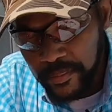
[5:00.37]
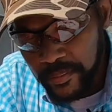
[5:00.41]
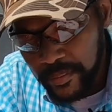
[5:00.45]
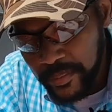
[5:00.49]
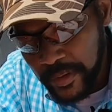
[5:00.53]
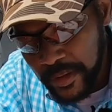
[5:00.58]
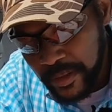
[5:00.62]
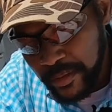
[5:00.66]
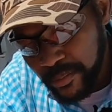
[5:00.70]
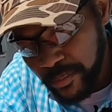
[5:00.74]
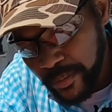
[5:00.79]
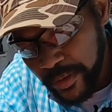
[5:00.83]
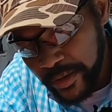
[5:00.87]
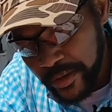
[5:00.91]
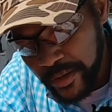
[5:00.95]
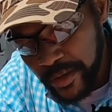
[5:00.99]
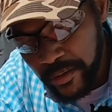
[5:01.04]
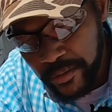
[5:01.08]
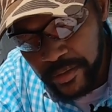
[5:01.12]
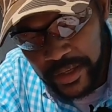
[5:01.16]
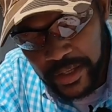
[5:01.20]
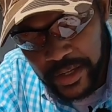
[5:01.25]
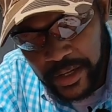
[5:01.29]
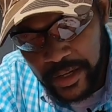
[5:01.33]
This way you
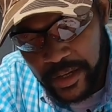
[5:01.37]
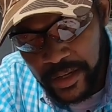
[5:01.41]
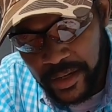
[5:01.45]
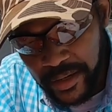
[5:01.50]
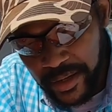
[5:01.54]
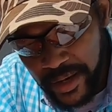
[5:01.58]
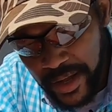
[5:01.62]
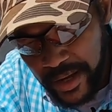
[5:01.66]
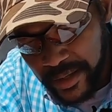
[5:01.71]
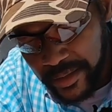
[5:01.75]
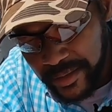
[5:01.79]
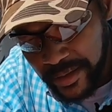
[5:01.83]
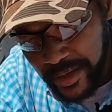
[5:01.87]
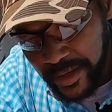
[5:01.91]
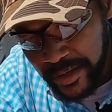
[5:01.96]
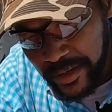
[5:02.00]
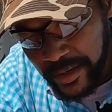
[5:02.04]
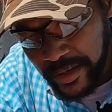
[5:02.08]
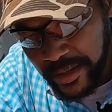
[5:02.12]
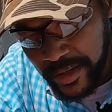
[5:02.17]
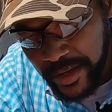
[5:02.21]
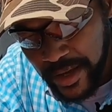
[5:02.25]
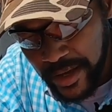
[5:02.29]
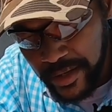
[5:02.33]
don't get any Loctite,
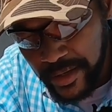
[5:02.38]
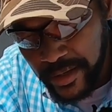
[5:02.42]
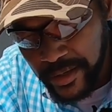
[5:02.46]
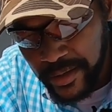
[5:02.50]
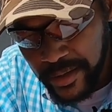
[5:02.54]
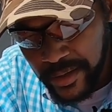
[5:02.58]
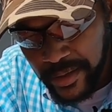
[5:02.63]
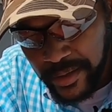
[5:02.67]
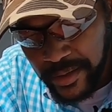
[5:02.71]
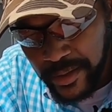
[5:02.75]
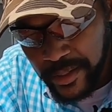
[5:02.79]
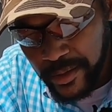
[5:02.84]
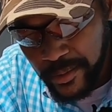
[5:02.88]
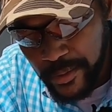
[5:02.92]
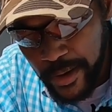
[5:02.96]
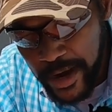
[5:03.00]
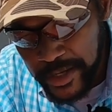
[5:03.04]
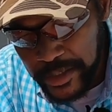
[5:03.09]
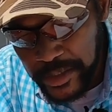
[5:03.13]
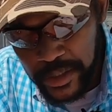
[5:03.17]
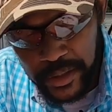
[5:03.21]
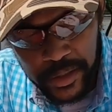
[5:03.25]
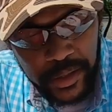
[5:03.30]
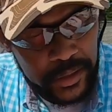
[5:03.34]
any kind of
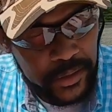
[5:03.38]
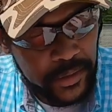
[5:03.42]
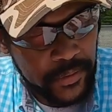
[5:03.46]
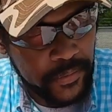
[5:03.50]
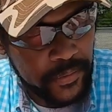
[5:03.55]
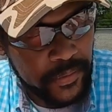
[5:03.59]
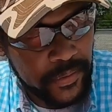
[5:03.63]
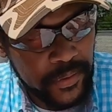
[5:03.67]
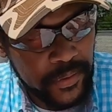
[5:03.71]
scratches on the